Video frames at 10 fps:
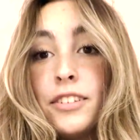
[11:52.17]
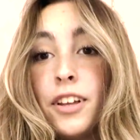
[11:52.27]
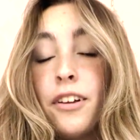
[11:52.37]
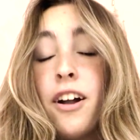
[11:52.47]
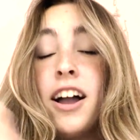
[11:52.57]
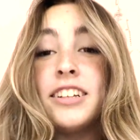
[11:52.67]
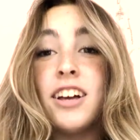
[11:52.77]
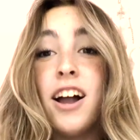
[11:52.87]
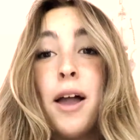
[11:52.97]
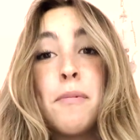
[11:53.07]
So guys,
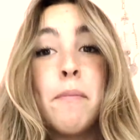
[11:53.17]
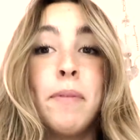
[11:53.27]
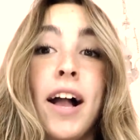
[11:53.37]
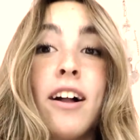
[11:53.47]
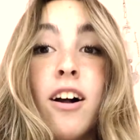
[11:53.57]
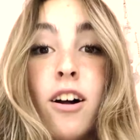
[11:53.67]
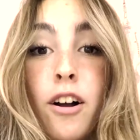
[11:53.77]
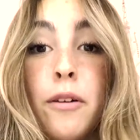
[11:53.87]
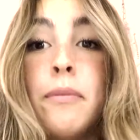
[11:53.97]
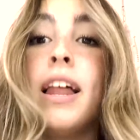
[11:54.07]
I'm back
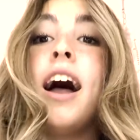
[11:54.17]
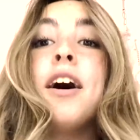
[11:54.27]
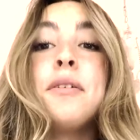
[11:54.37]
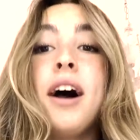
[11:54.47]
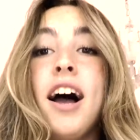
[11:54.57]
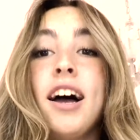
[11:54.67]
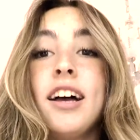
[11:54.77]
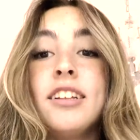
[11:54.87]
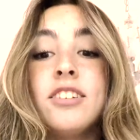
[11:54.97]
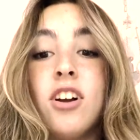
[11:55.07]
home now
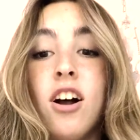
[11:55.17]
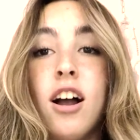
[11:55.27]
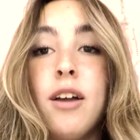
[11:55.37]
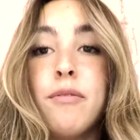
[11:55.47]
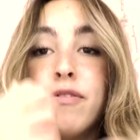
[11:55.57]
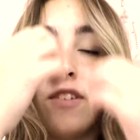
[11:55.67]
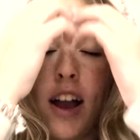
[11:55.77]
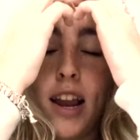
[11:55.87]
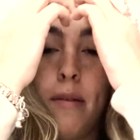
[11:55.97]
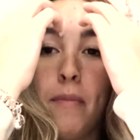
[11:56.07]
and I'm
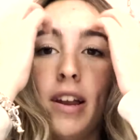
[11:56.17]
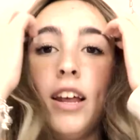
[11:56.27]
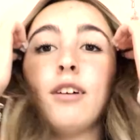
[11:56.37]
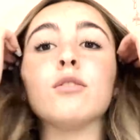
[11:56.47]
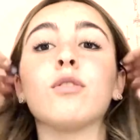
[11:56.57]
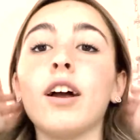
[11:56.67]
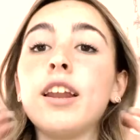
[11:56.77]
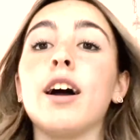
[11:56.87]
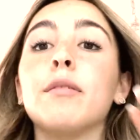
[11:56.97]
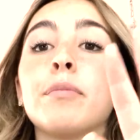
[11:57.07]
filing my nails
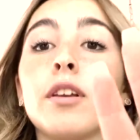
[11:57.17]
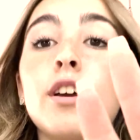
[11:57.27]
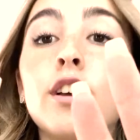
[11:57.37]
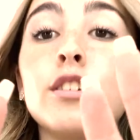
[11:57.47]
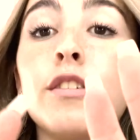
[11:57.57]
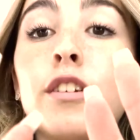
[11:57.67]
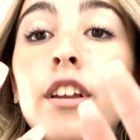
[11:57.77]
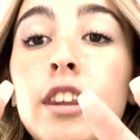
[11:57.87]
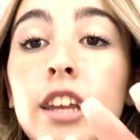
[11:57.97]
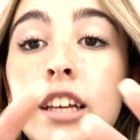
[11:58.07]
right now. So I've
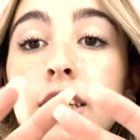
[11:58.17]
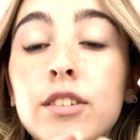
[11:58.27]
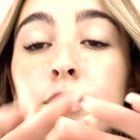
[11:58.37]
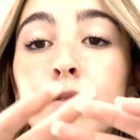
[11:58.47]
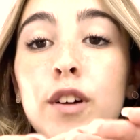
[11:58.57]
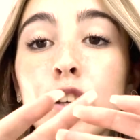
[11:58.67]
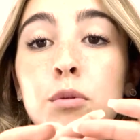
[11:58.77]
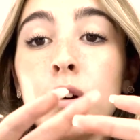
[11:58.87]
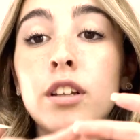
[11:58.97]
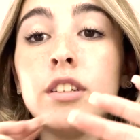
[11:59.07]
done these
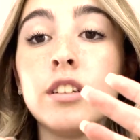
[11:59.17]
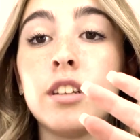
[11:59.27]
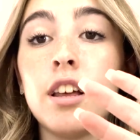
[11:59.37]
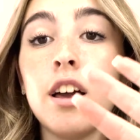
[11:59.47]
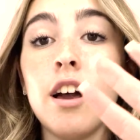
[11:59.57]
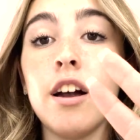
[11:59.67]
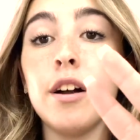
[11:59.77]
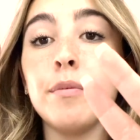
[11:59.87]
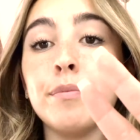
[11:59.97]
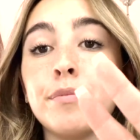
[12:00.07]
first ones.
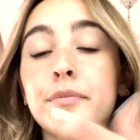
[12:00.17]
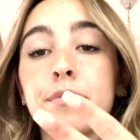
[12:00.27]
That's